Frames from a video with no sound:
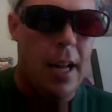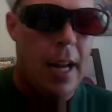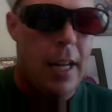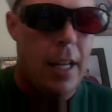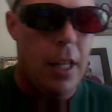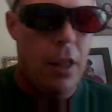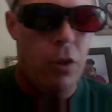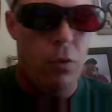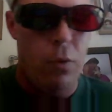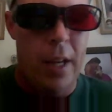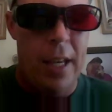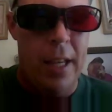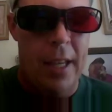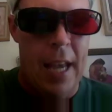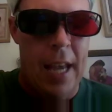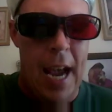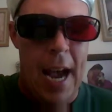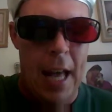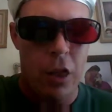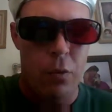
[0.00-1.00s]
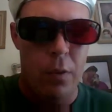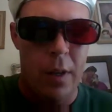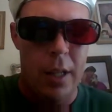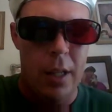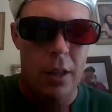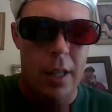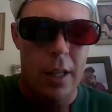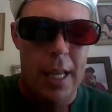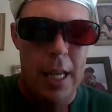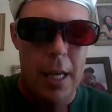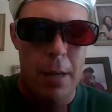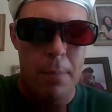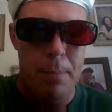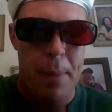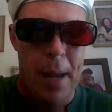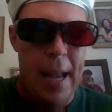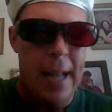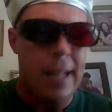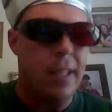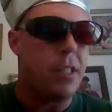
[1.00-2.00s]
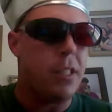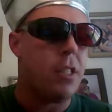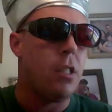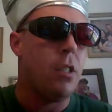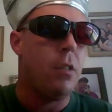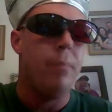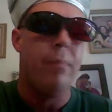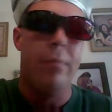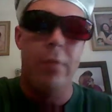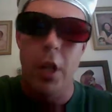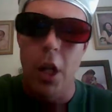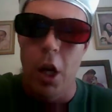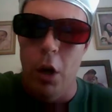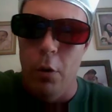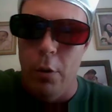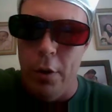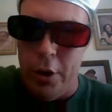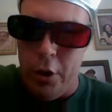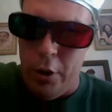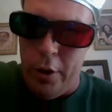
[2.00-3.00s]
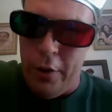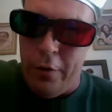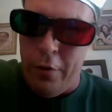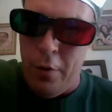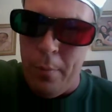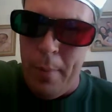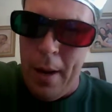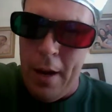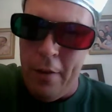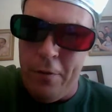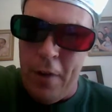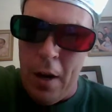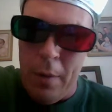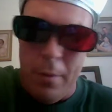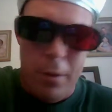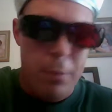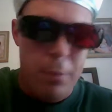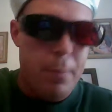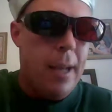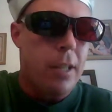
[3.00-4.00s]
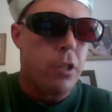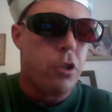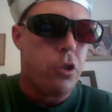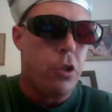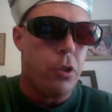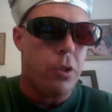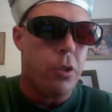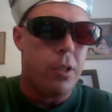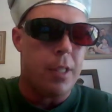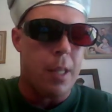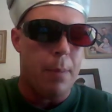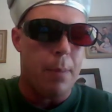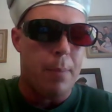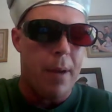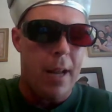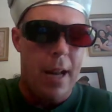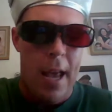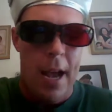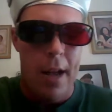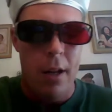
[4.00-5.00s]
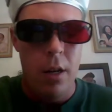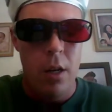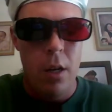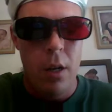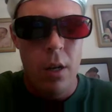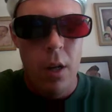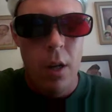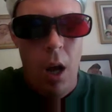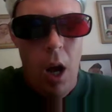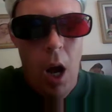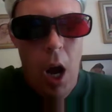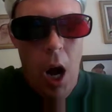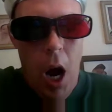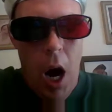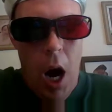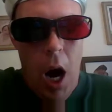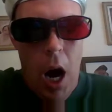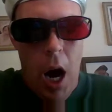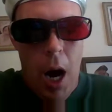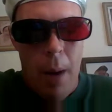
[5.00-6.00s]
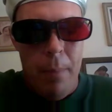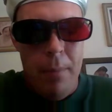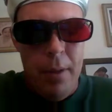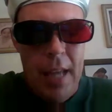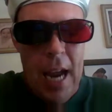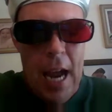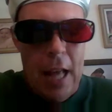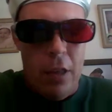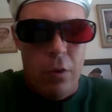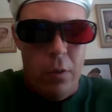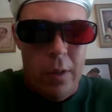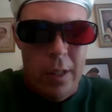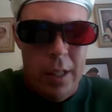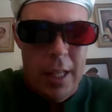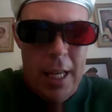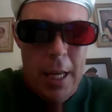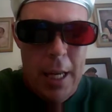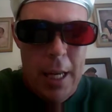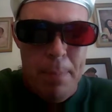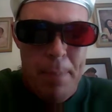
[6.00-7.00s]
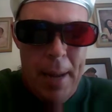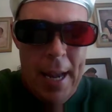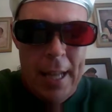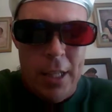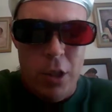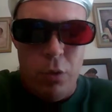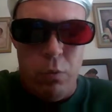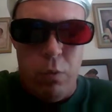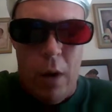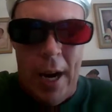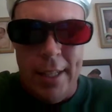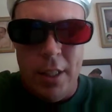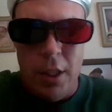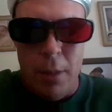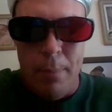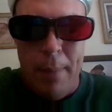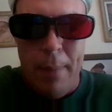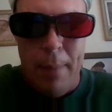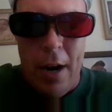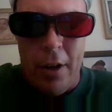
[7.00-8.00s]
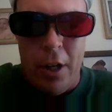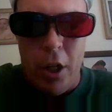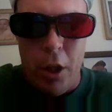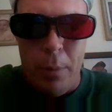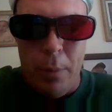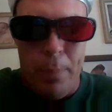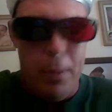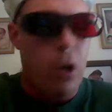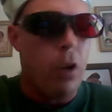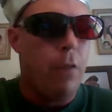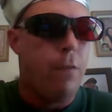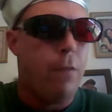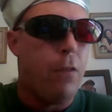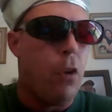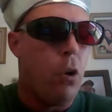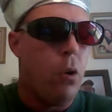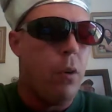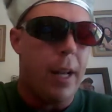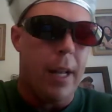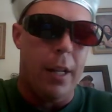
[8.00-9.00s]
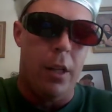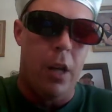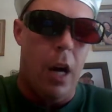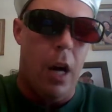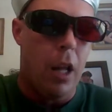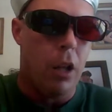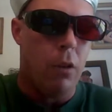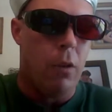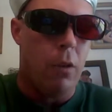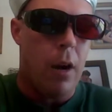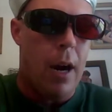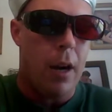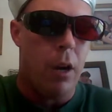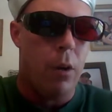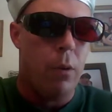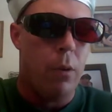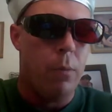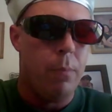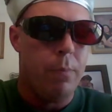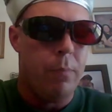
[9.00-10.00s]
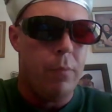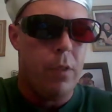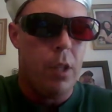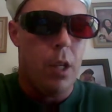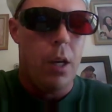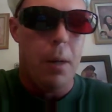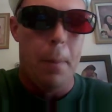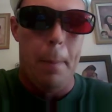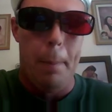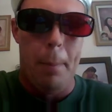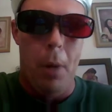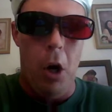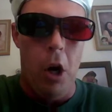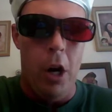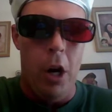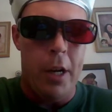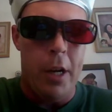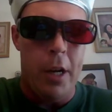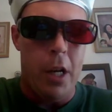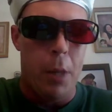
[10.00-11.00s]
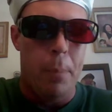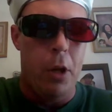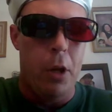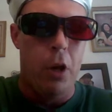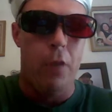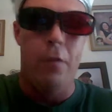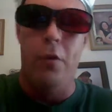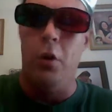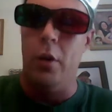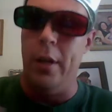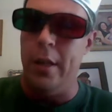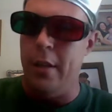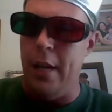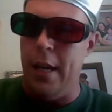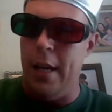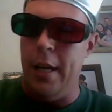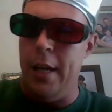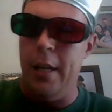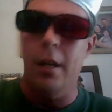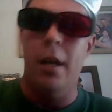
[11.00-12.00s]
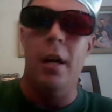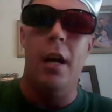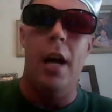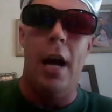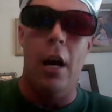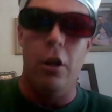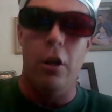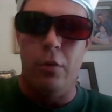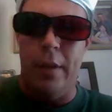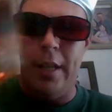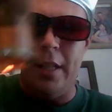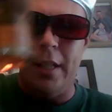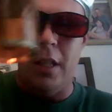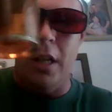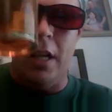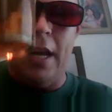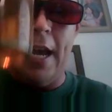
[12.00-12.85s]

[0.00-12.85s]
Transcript: ninety-three, Catherine Lee Bates, originally from Falmouth, Massachusetts, I might add. Um, Catherine Lee Bates writes America the Beautiful in Colorado. America the Beautiful, indeed. I'll drink to